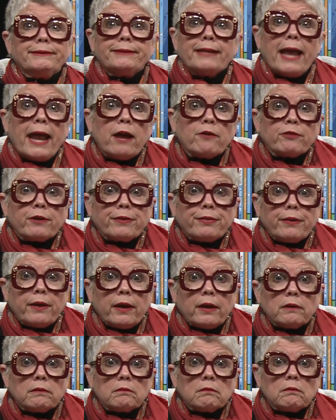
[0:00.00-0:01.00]

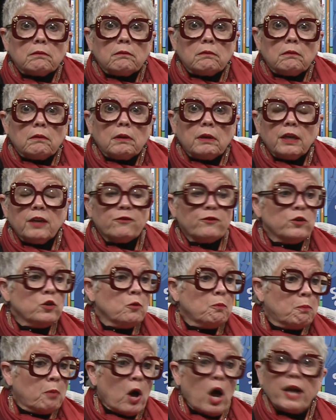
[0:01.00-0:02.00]
everything. If you
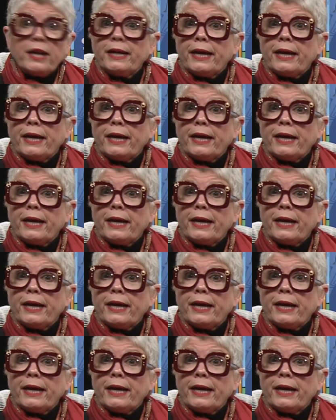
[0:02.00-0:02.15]
bought